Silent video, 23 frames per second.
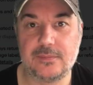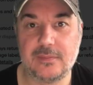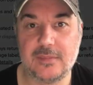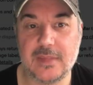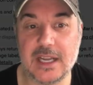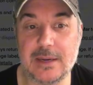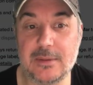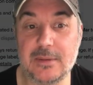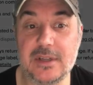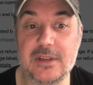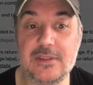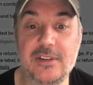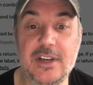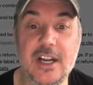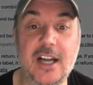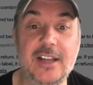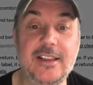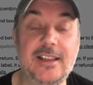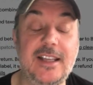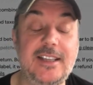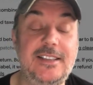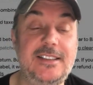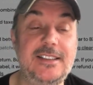Now moving
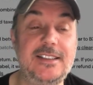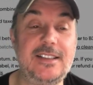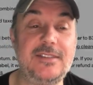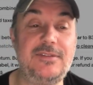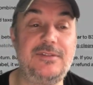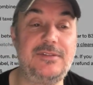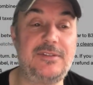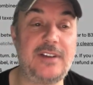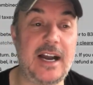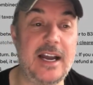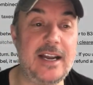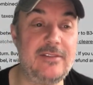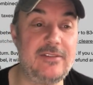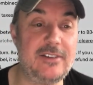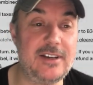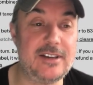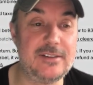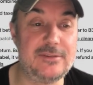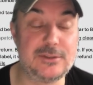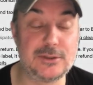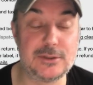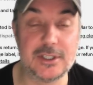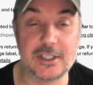on, this is the favourite
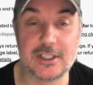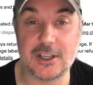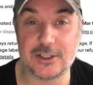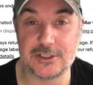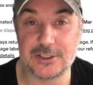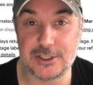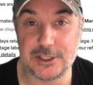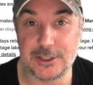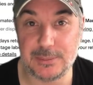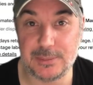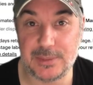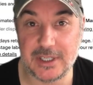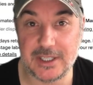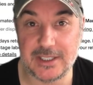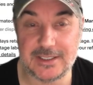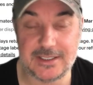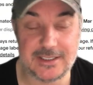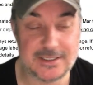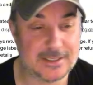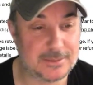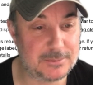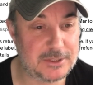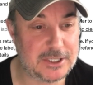of all the costume
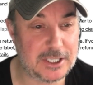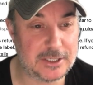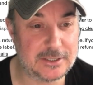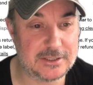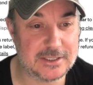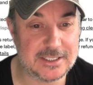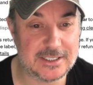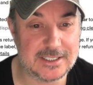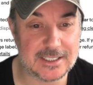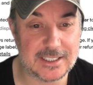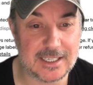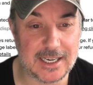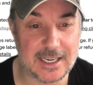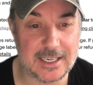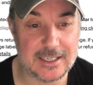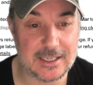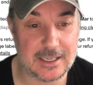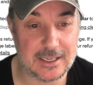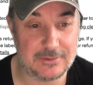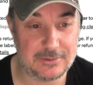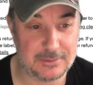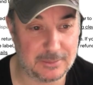pieces I'm showing you today.